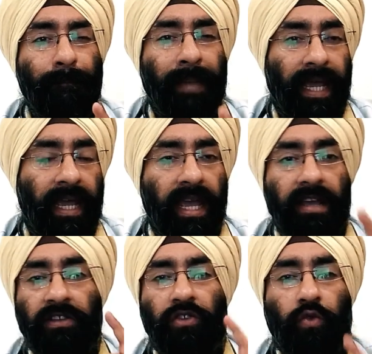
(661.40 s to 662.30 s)

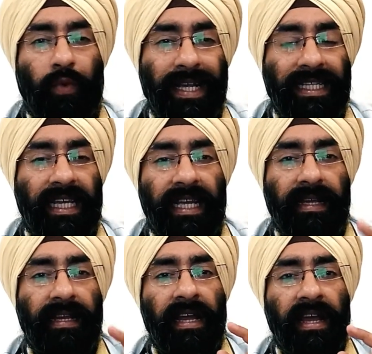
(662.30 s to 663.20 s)
picking,
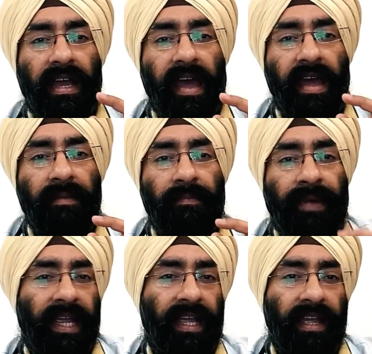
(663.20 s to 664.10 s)
squeezing, and
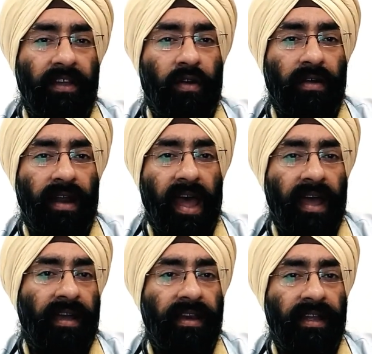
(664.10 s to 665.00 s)
breaking your
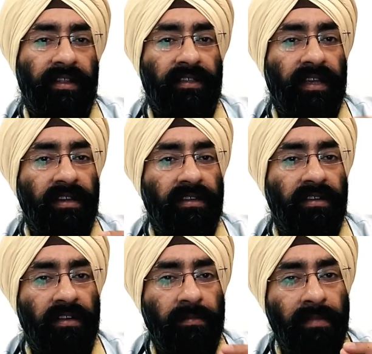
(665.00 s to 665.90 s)
acne. This can
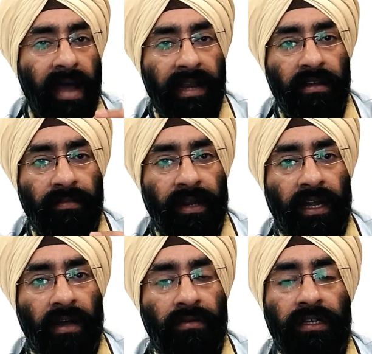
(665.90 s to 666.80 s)
turn a minor
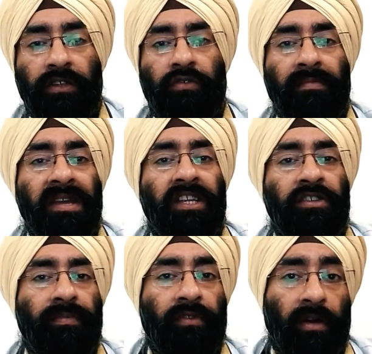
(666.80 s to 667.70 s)
breakout into a major
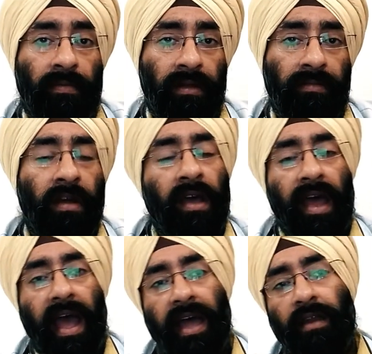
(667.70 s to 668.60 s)
problem
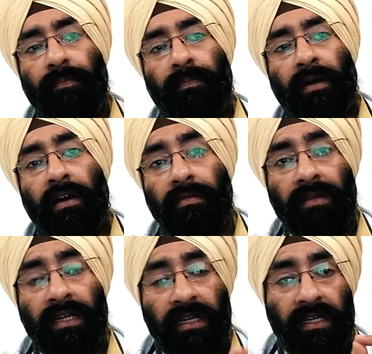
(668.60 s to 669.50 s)
and a
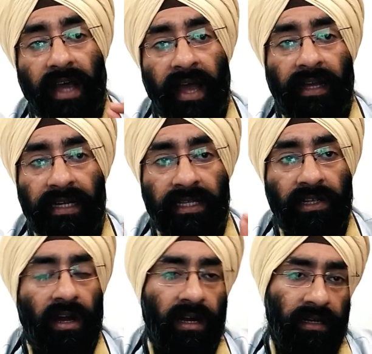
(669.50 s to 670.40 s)
permanent acne
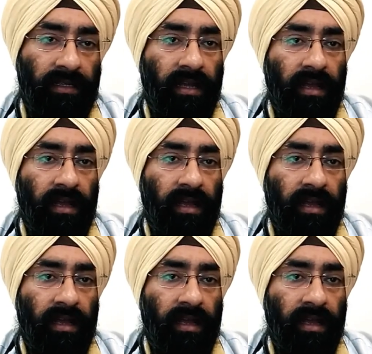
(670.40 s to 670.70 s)
scars.